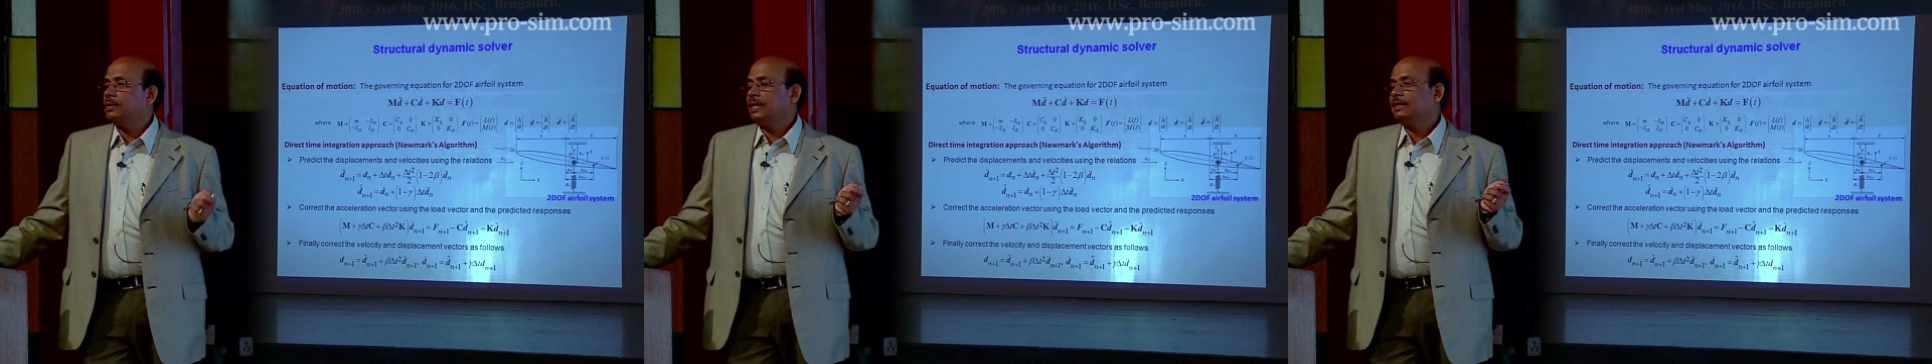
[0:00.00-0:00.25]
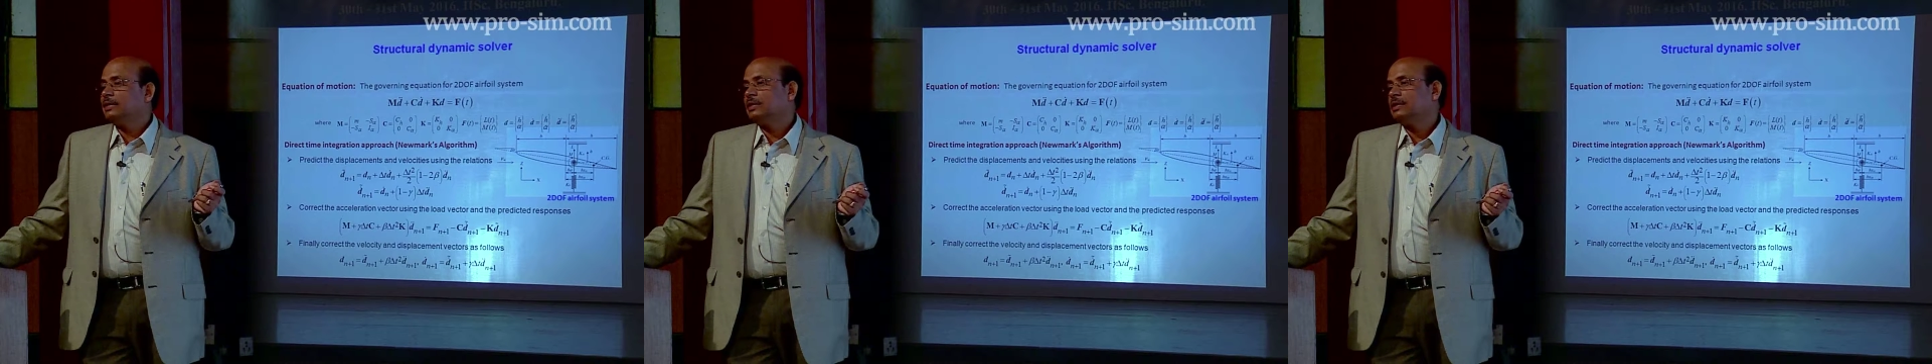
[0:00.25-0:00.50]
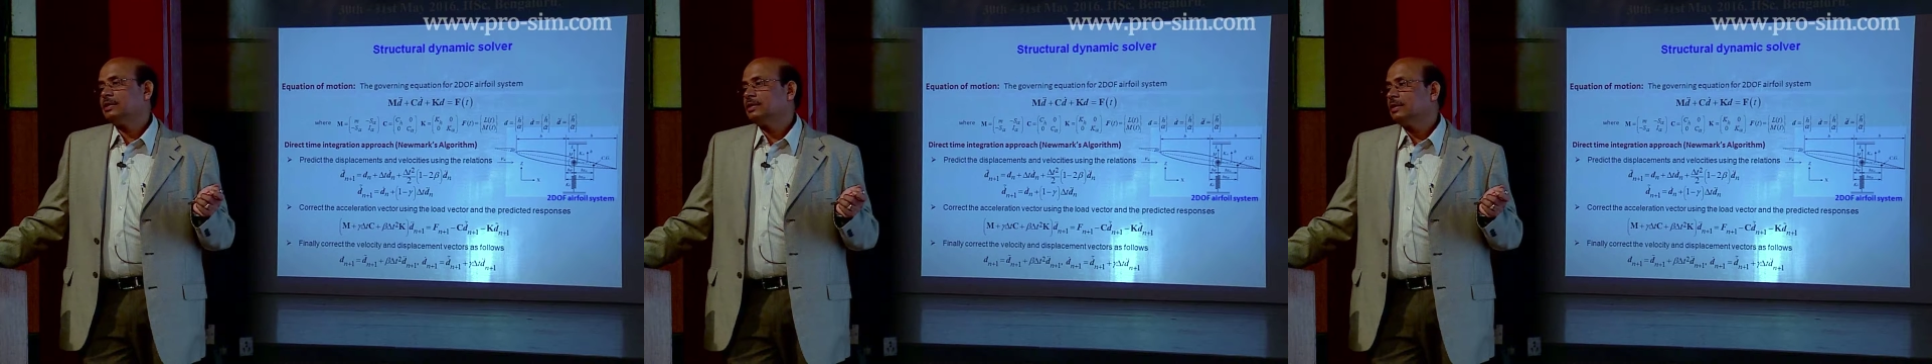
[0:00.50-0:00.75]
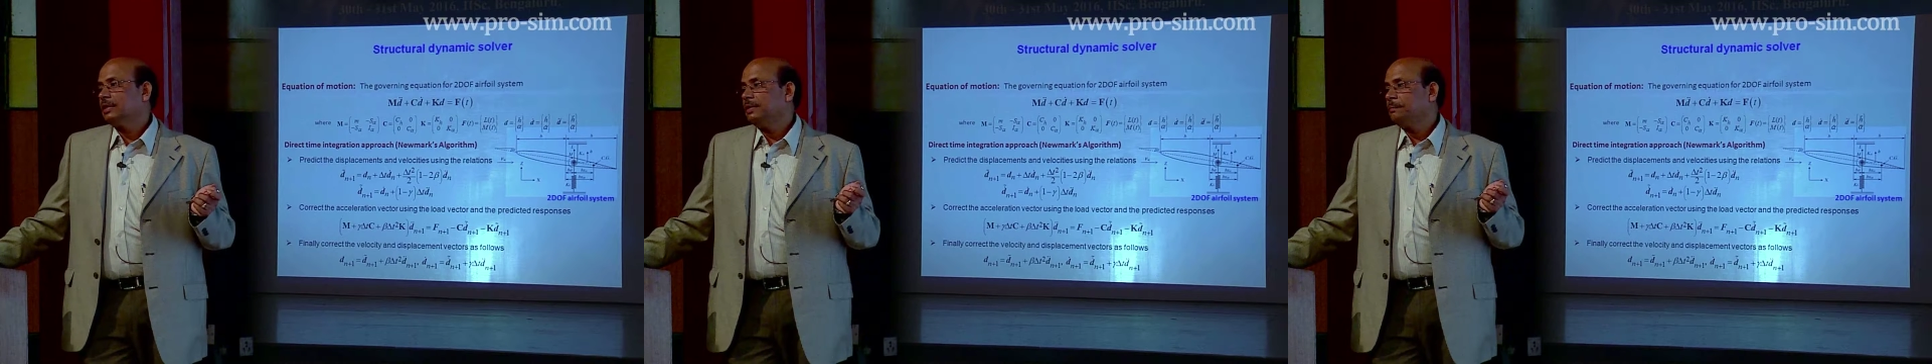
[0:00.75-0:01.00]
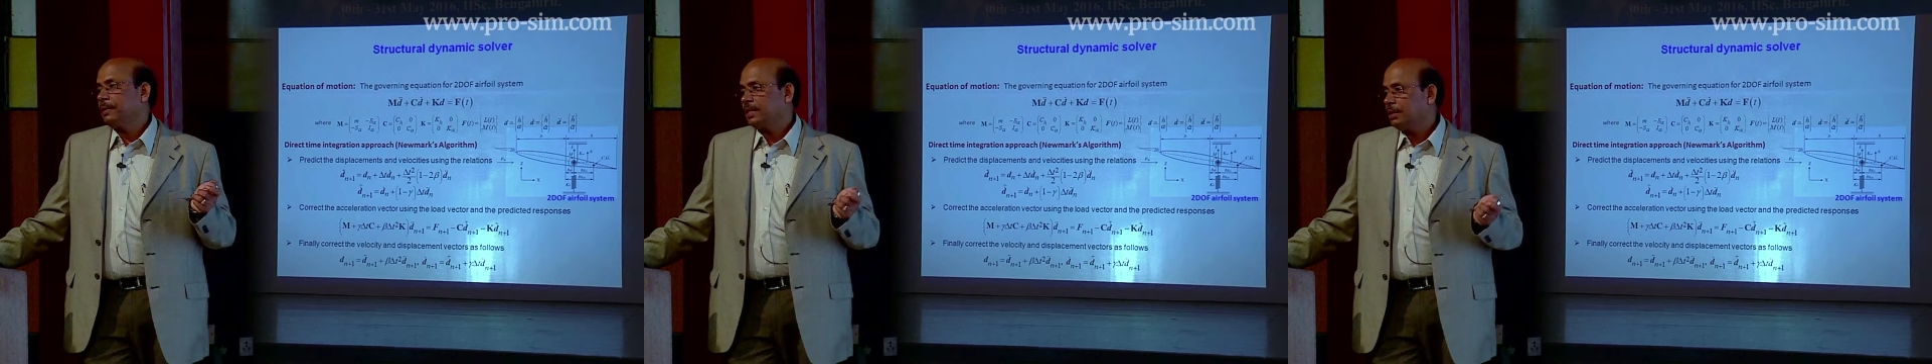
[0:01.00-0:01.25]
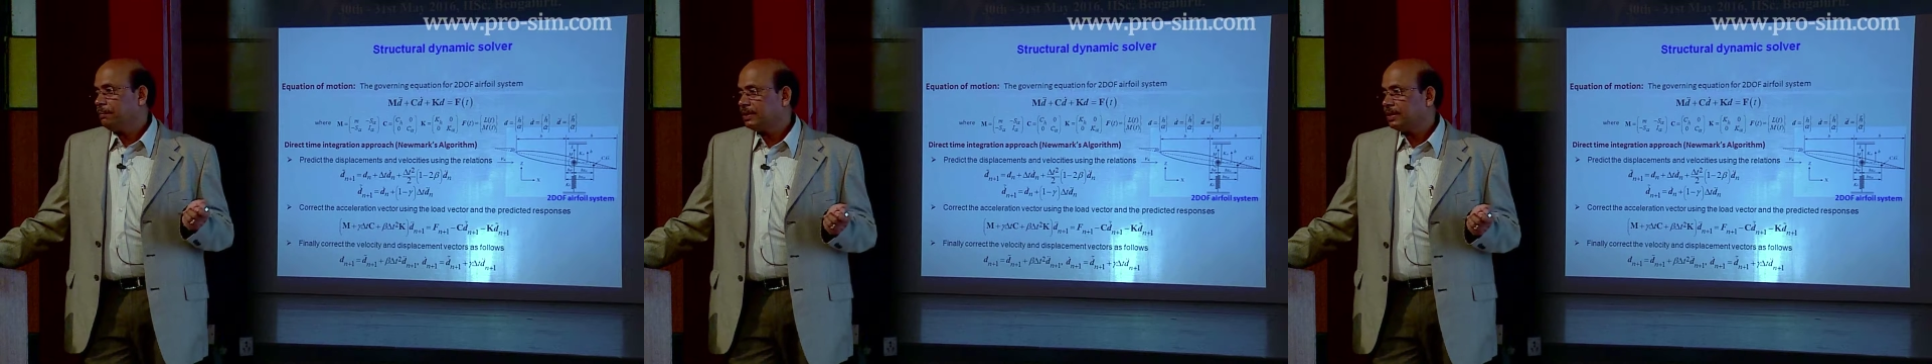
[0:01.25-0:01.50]
either the
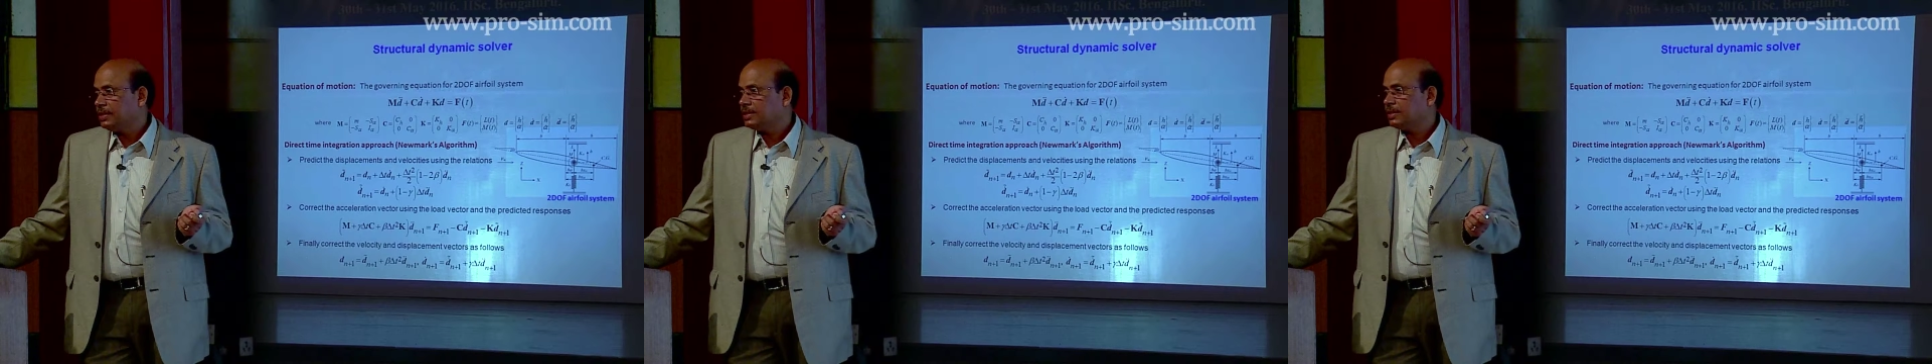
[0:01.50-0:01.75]
panel methods,